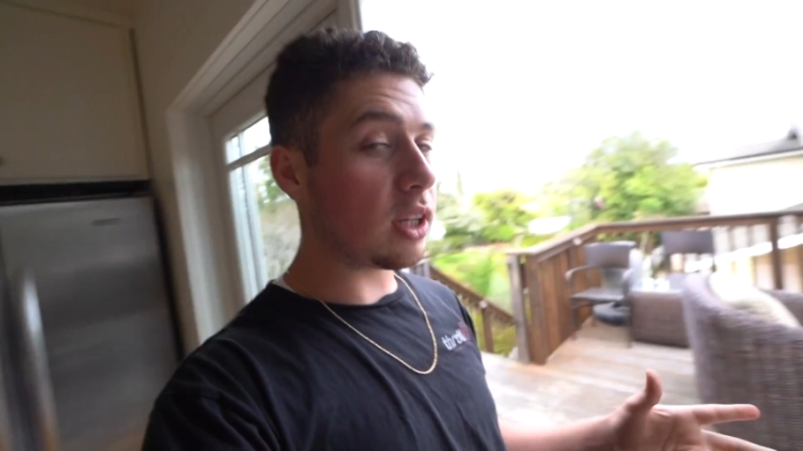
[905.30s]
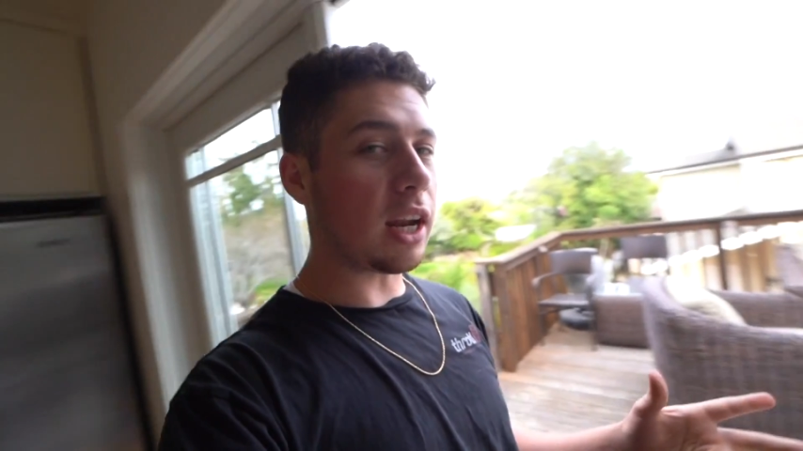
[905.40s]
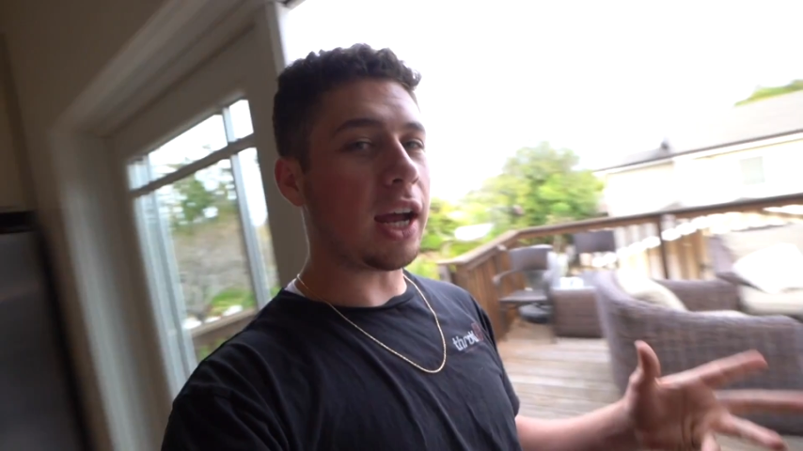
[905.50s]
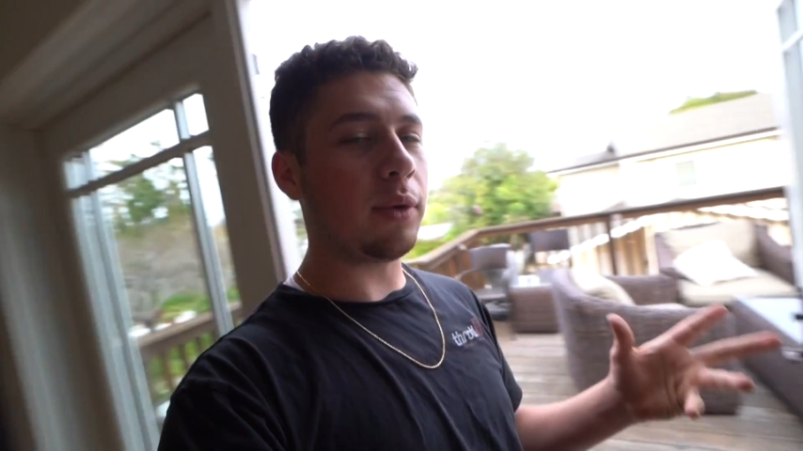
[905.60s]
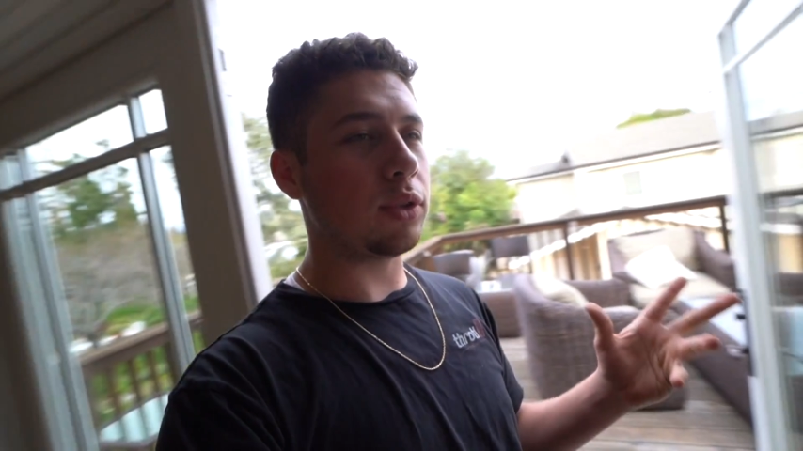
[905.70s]

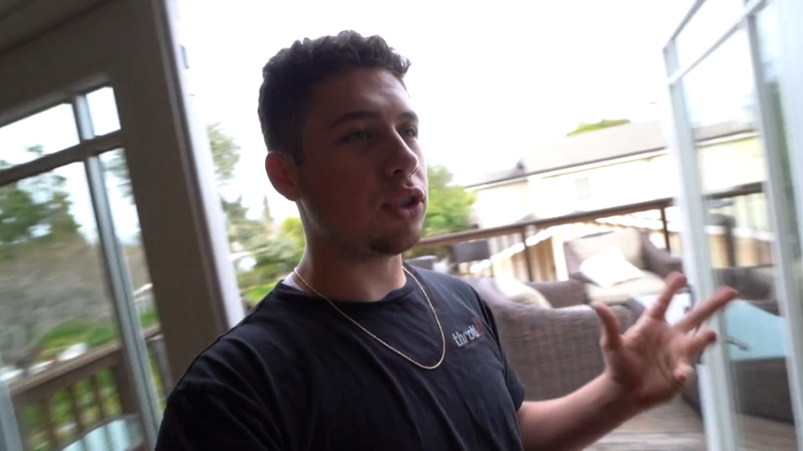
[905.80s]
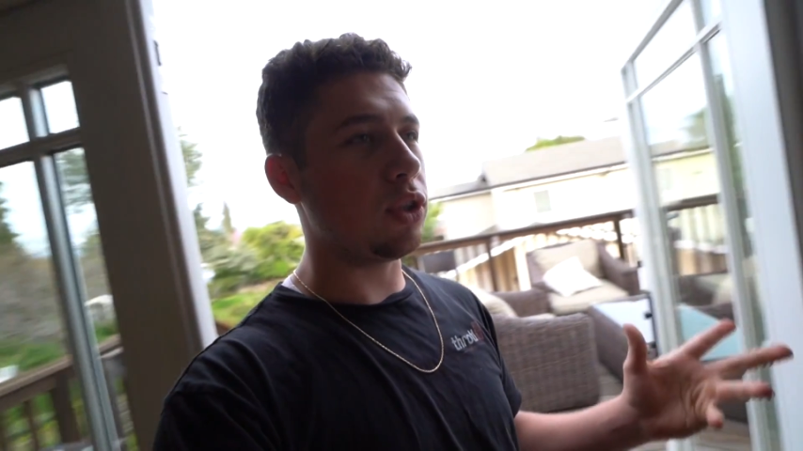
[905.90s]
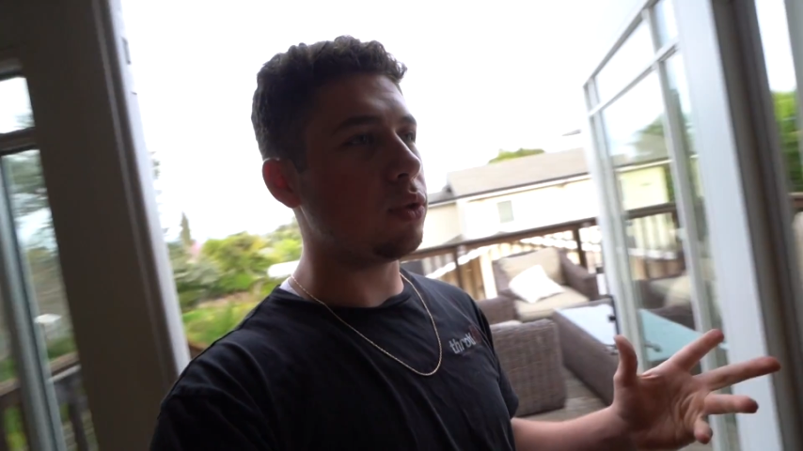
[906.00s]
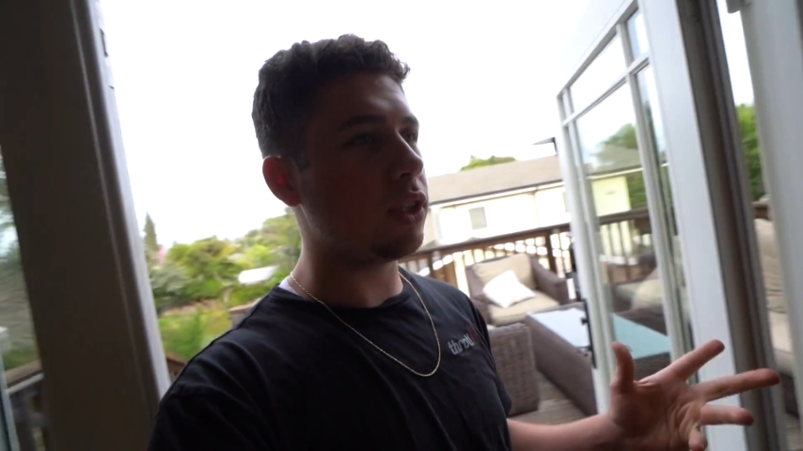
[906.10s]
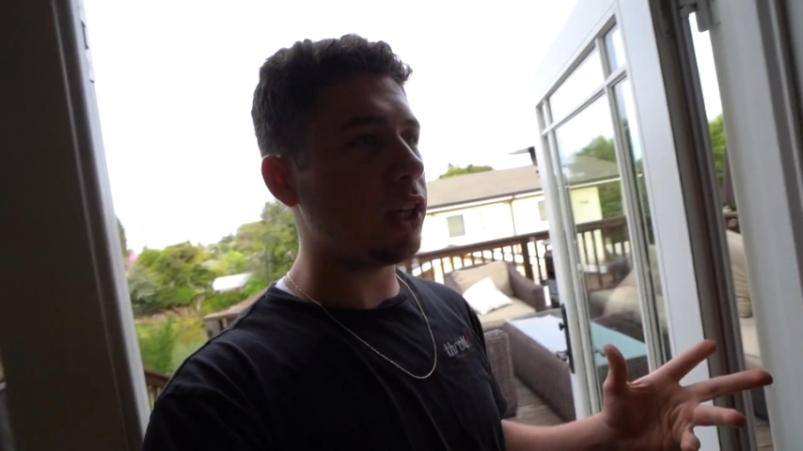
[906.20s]
that I was
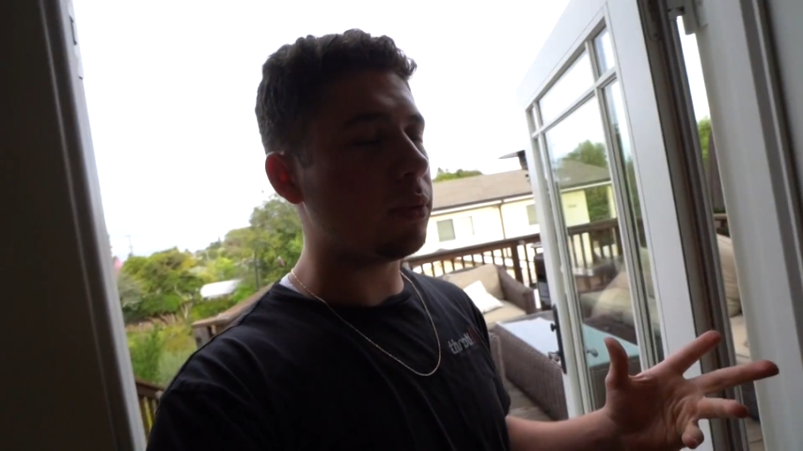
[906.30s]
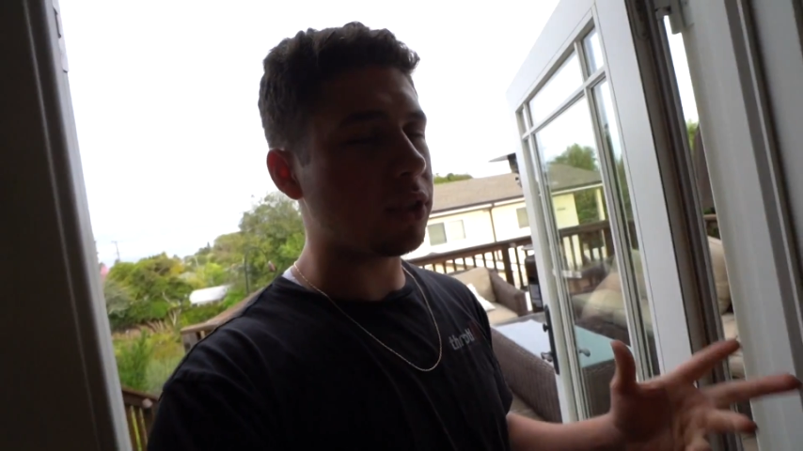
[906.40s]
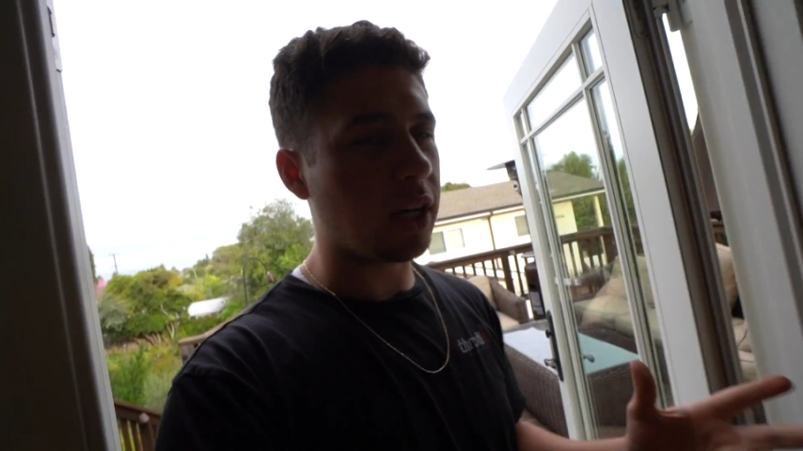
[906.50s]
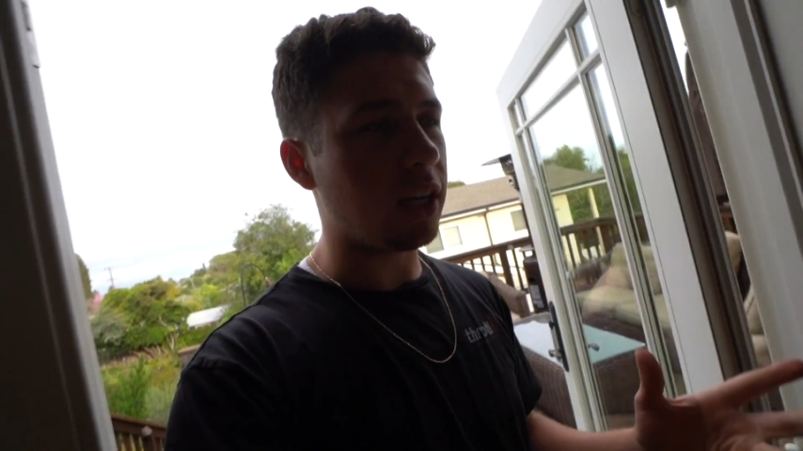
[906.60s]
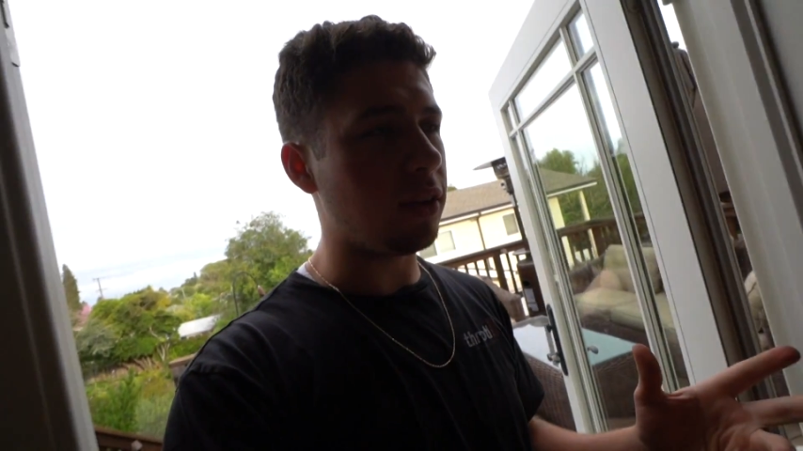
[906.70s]
using
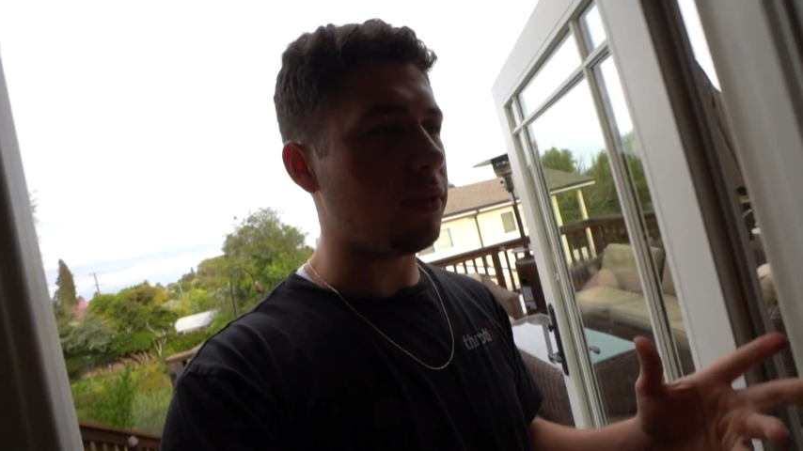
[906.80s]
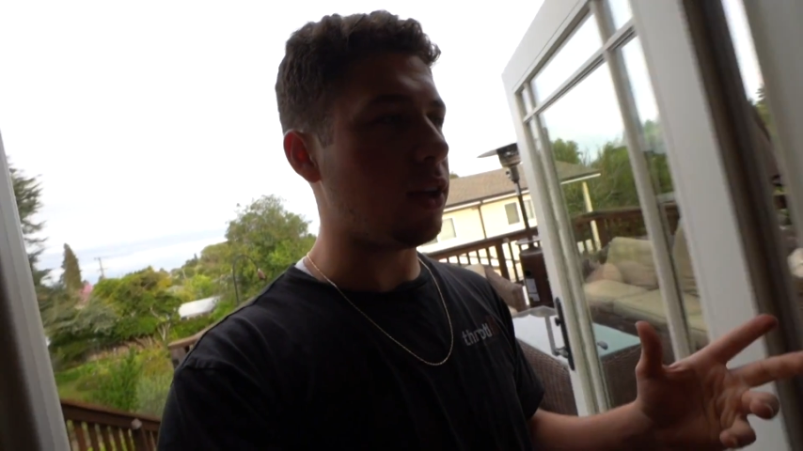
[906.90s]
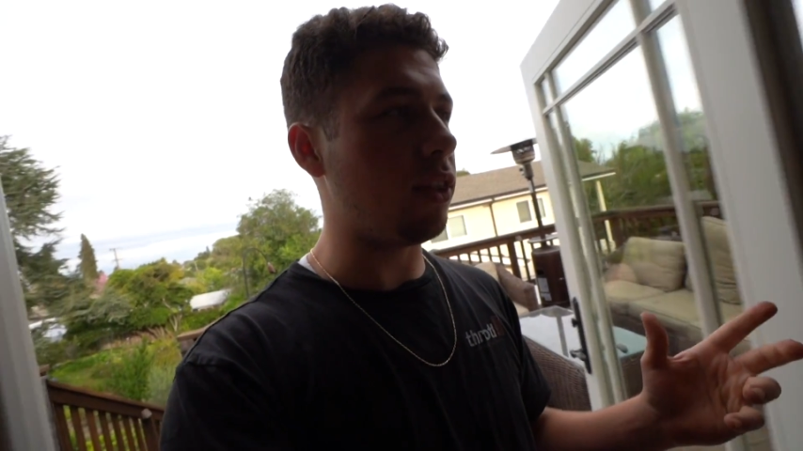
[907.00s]
was kind of